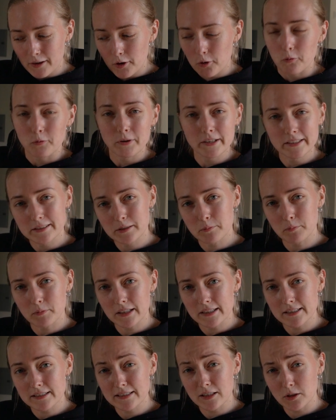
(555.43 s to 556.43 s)
read some
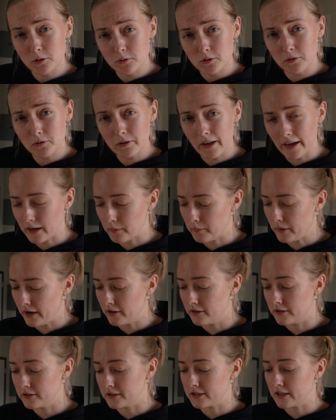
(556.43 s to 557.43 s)
things that you do like about
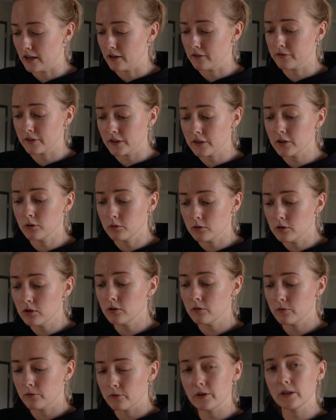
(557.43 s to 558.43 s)
yourself, that you
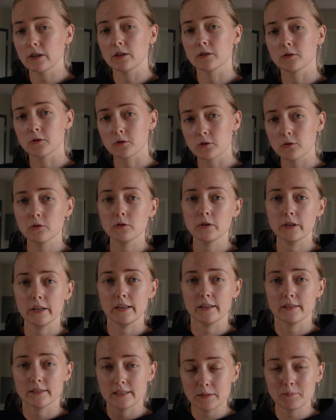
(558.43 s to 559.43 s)
do feel
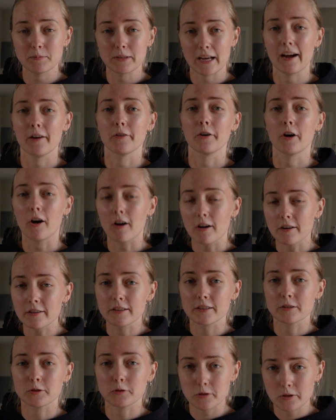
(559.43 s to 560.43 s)
truly deep down are
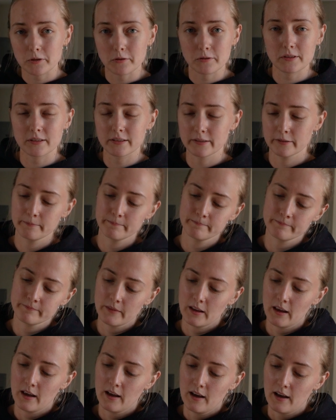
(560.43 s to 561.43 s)
the truth,
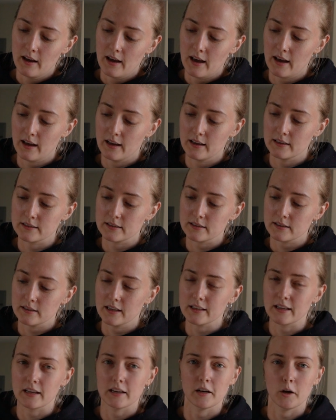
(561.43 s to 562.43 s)
and
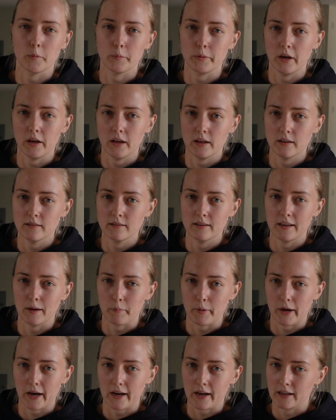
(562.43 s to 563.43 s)
it can help you get
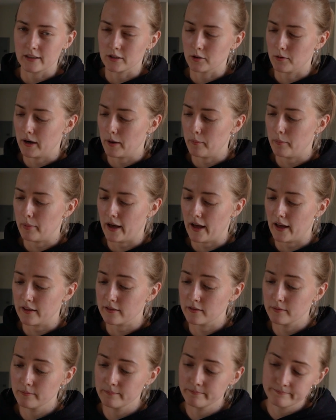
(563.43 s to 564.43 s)
back on the right
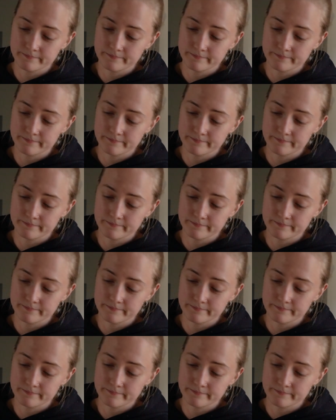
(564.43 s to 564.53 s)
path.